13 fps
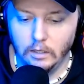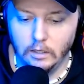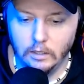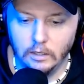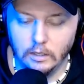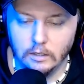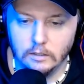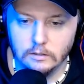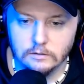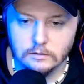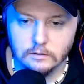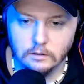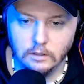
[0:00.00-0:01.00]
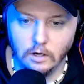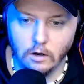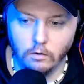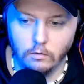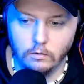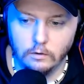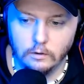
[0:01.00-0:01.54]
is, you
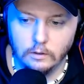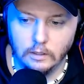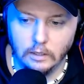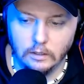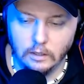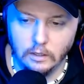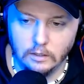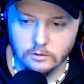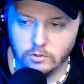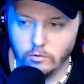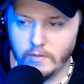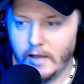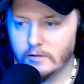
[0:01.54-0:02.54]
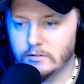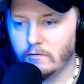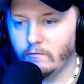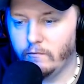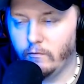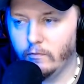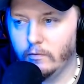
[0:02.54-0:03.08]
know, in
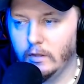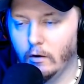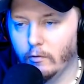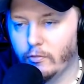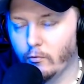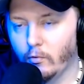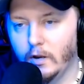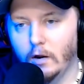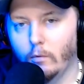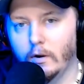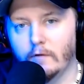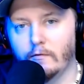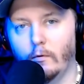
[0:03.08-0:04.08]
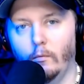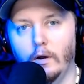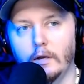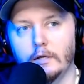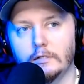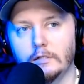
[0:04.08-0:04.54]
2003 or whatever it was, you